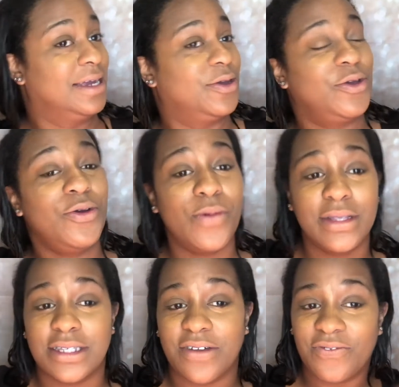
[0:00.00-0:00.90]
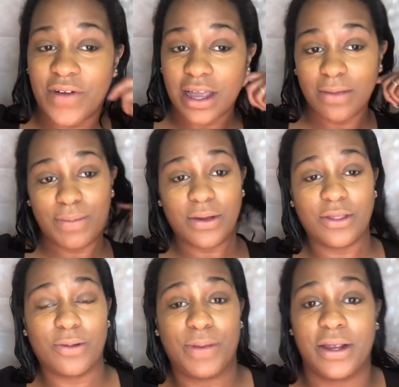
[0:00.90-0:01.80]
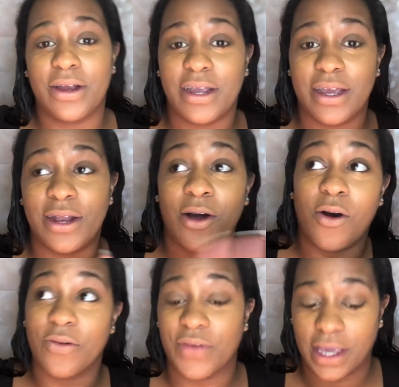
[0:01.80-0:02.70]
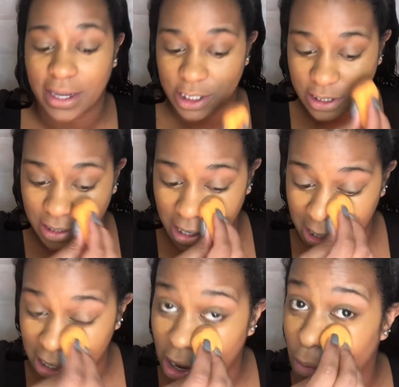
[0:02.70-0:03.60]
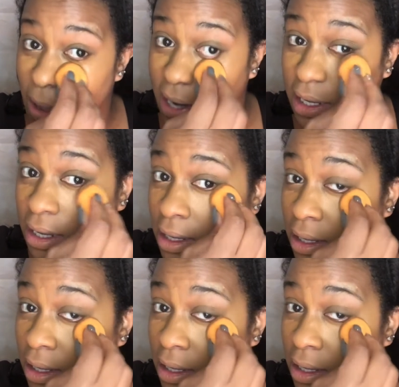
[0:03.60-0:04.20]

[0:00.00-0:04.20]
Who wants to fucking be on their period on vacation? And nobody.